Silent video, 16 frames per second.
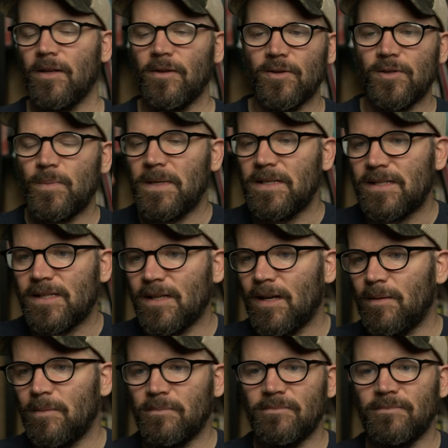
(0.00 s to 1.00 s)
there's been
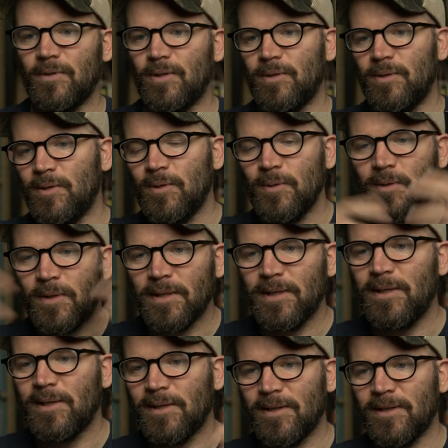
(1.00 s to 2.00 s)
some
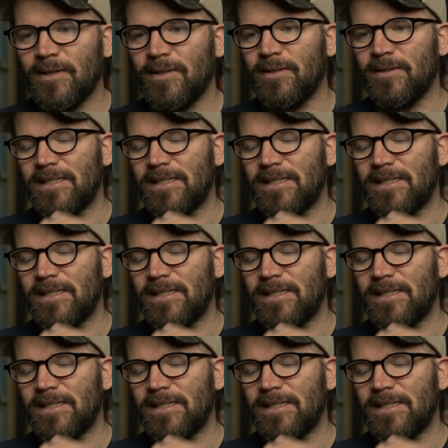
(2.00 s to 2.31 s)
nuclear